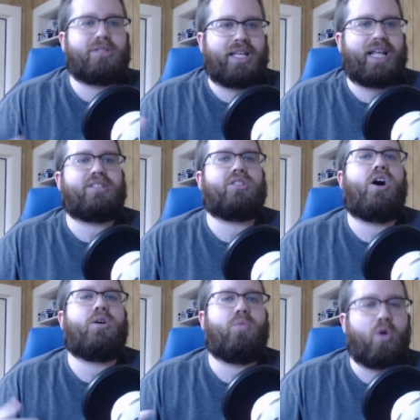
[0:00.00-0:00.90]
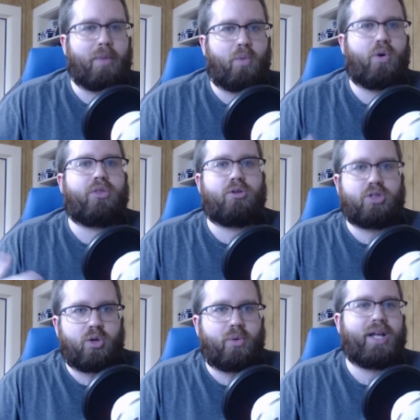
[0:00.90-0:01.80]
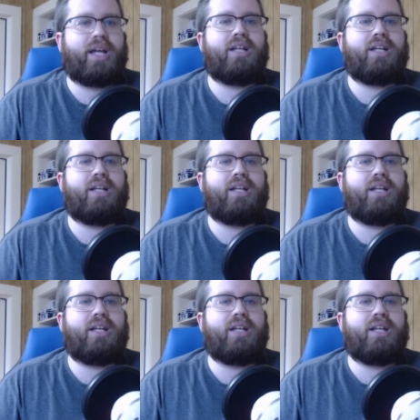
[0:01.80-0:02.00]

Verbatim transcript: they like to talk more about what they're doing